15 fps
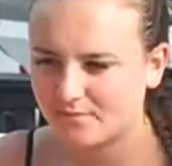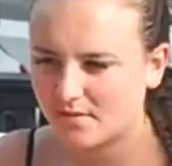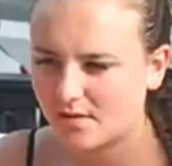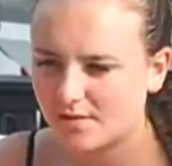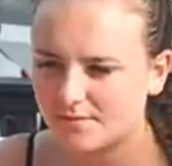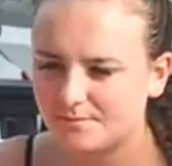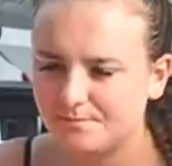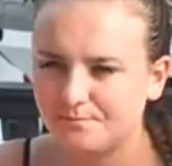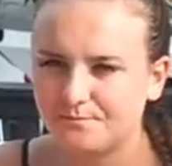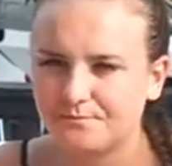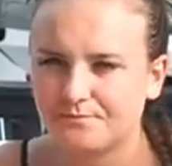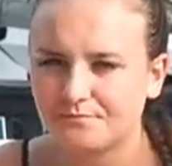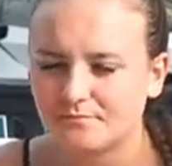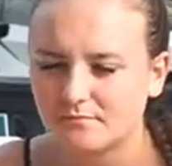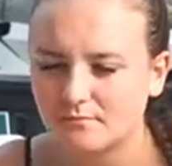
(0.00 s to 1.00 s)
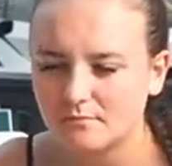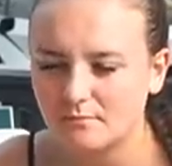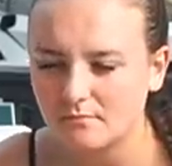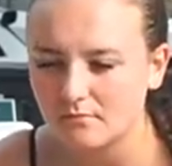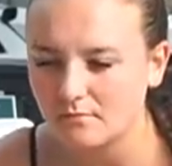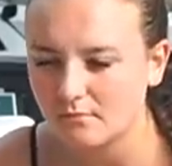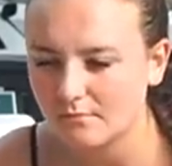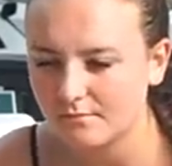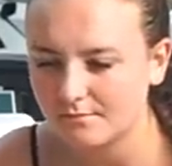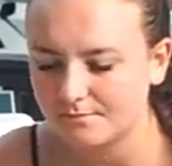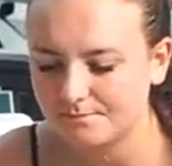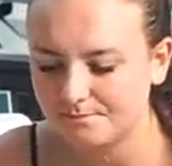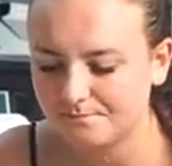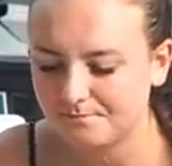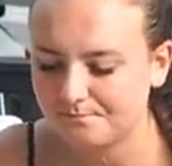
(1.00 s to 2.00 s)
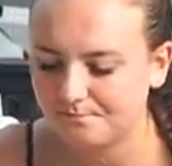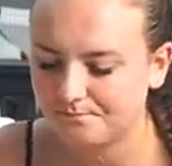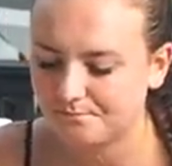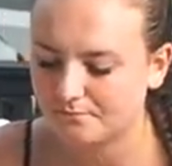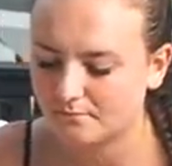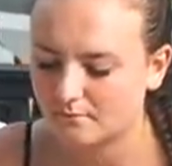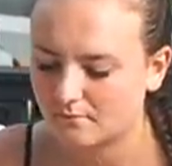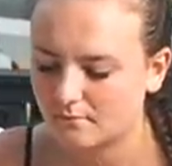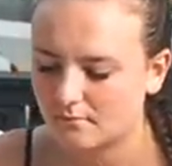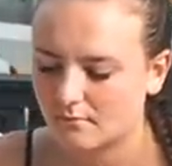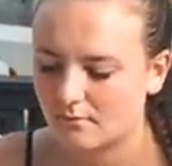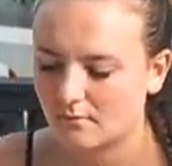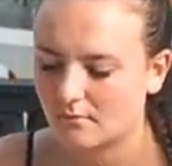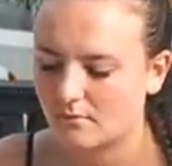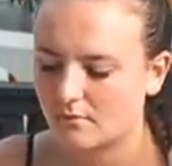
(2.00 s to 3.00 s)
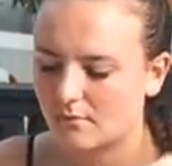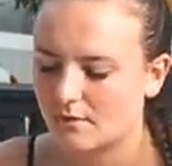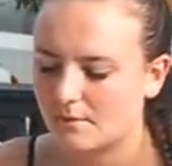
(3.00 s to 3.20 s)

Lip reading: (not speaking)